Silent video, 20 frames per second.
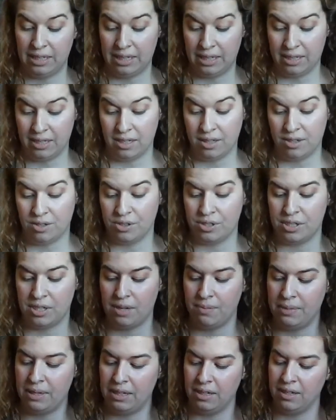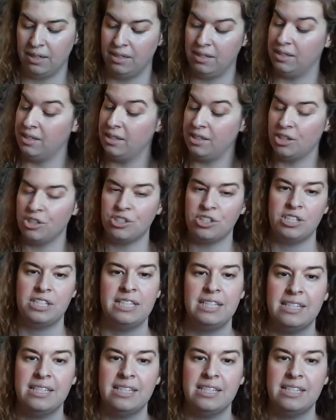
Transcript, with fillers: And then there's, I mean, there's just